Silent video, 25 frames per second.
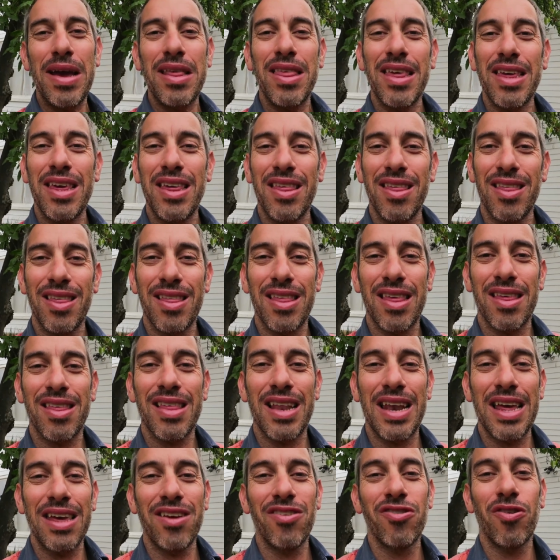main thing is
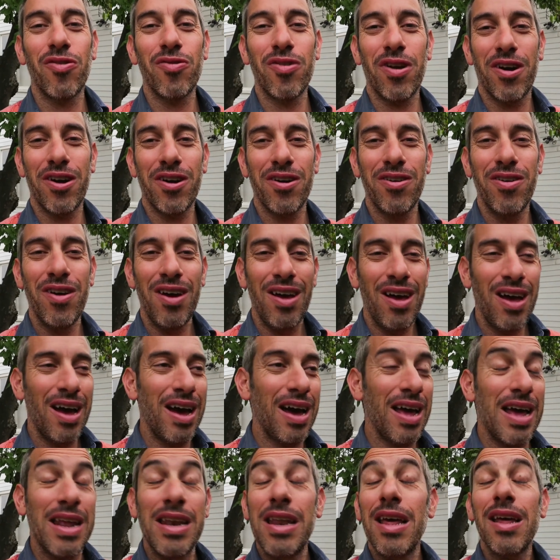just to let you all know,
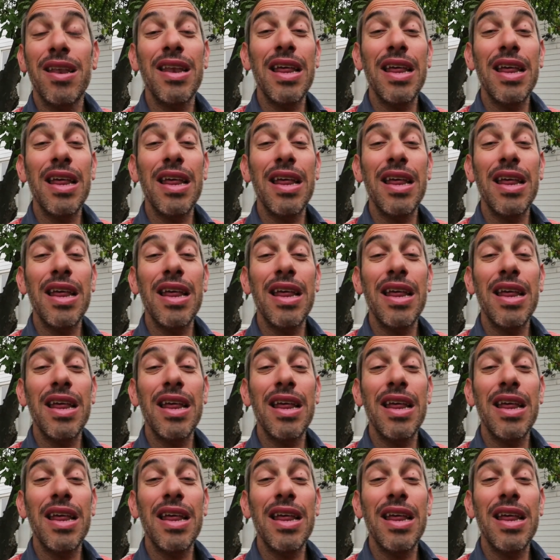and,